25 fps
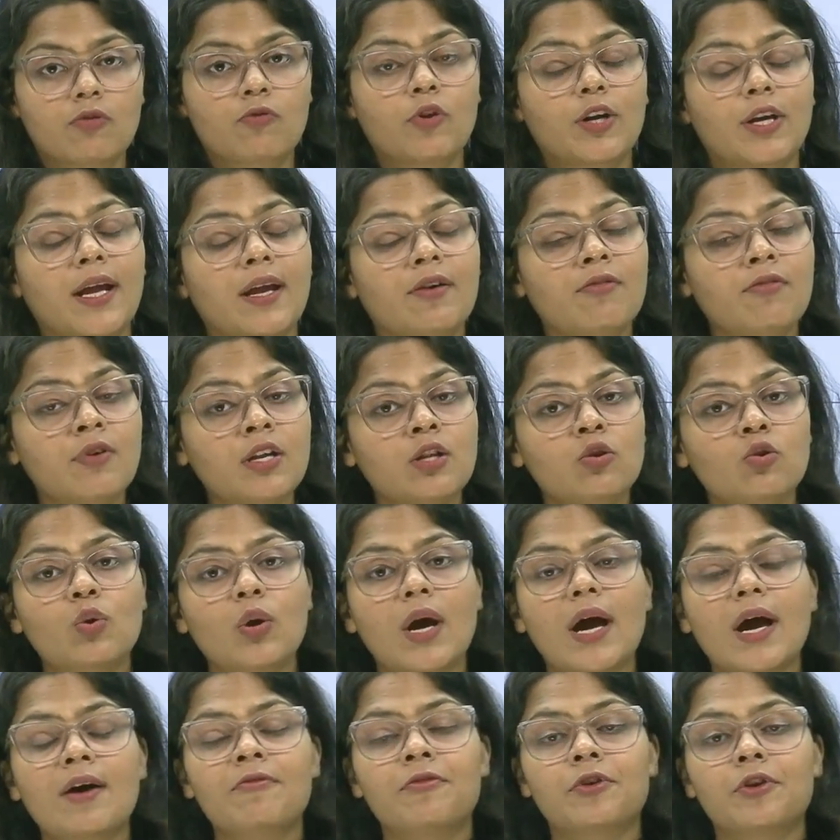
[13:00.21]
Whatever you
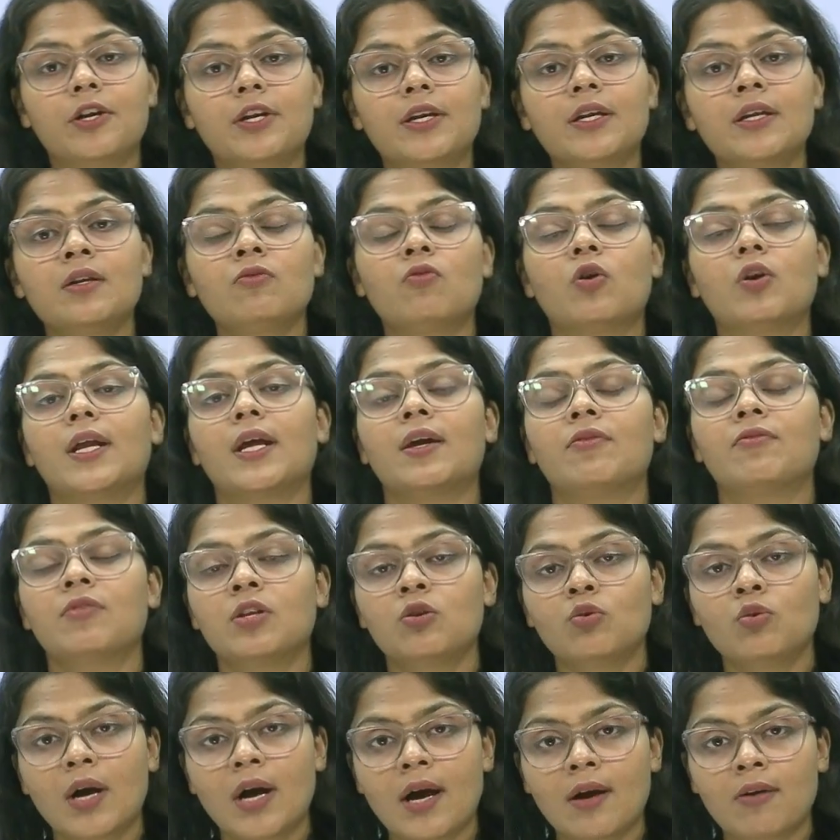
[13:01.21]
have written, whatever
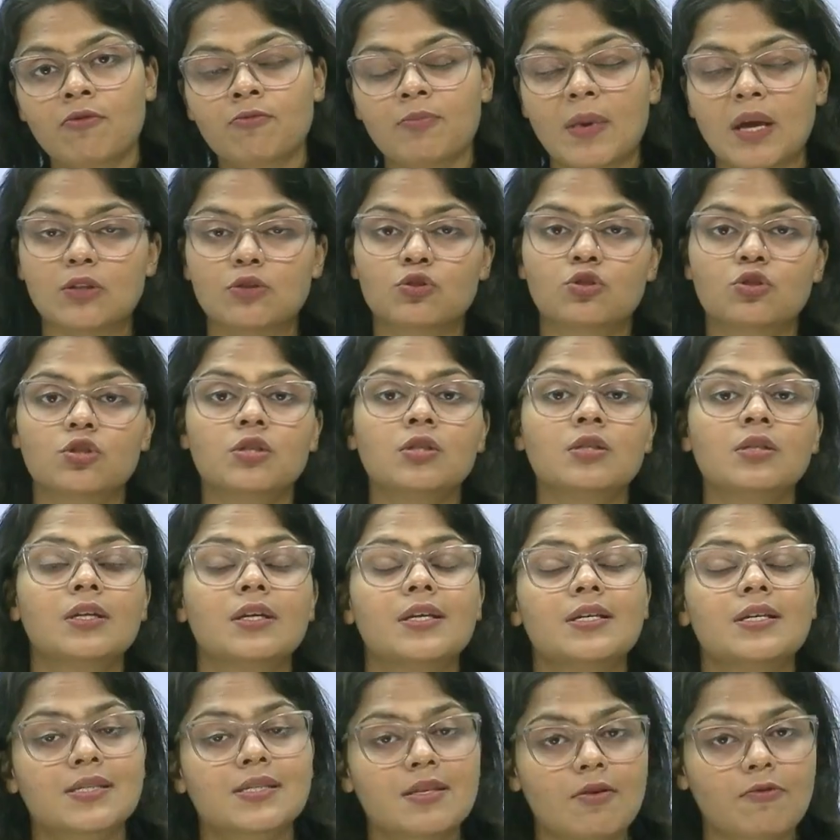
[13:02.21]
you have mentioned
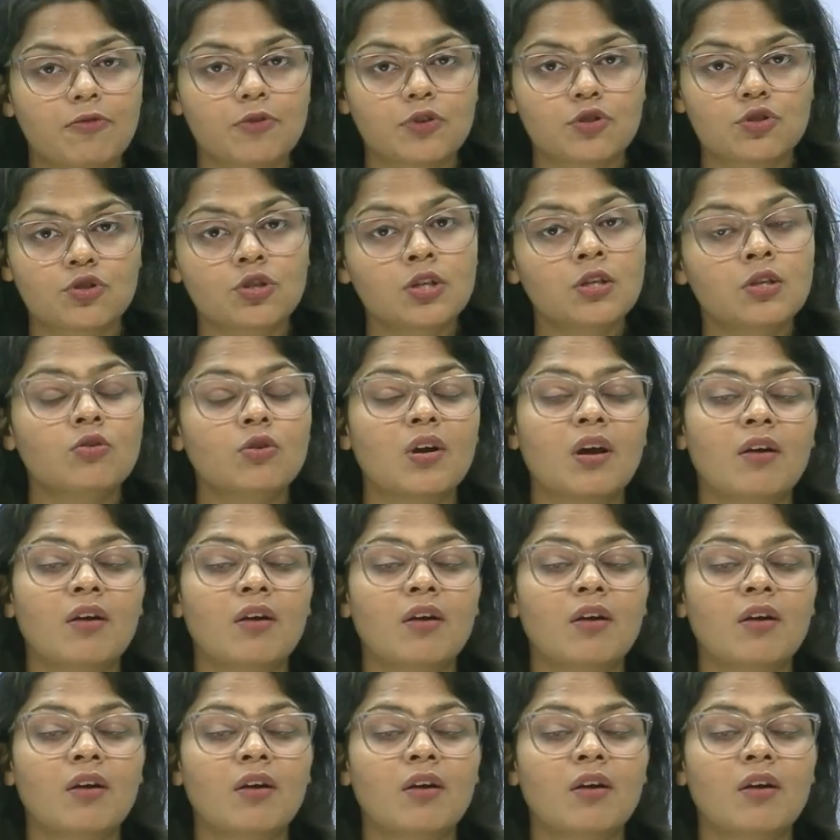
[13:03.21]
sufficient.